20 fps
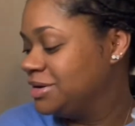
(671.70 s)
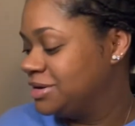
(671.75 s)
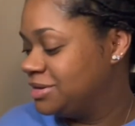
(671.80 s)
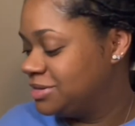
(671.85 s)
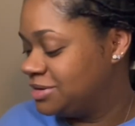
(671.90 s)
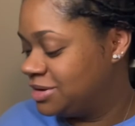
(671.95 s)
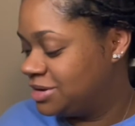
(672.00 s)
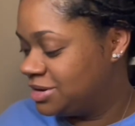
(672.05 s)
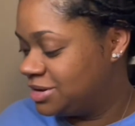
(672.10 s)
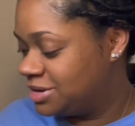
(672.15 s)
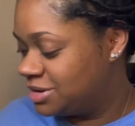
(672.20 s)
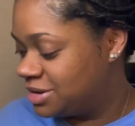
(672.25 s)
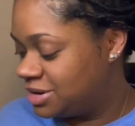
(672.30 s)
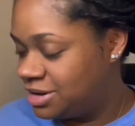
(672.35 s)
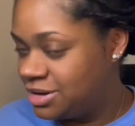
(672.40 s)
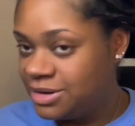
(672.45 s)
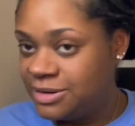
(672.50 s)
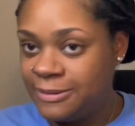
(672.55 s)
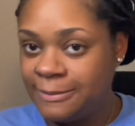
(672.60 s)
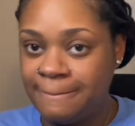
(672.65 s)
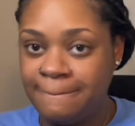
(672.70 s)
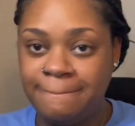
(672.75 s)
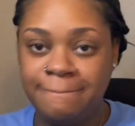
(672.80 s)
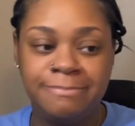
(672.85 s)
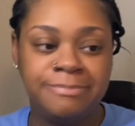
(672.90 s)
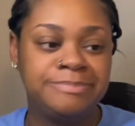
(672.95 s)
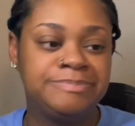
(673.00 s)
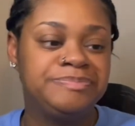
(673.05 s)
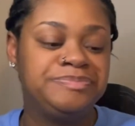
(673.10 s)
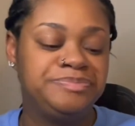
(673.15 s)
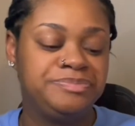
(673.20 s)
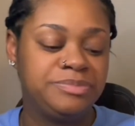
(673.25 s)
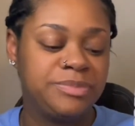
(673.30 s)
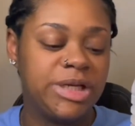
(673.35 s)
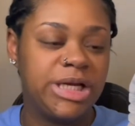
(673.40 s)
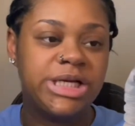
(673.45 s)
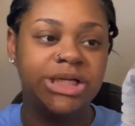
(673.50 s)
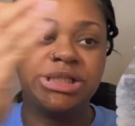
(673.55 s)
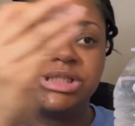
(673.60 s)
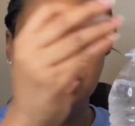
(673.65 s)
in there.
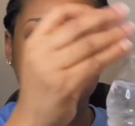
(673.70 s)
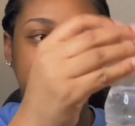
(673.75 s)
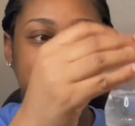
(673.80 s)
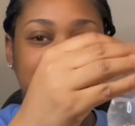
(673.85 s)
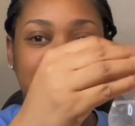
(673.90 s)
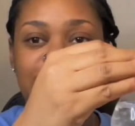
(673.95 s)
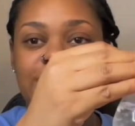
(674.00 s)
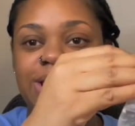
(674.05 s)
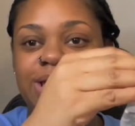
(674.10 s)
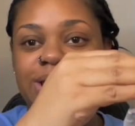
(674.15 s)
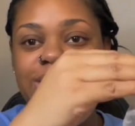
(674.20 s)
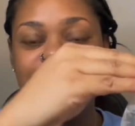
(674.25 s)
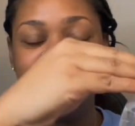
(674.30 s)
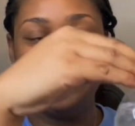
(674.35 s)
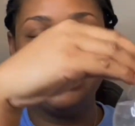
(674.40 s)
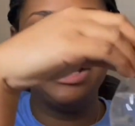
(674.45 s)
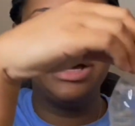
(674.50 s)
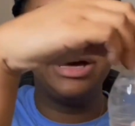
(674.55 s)
And just like any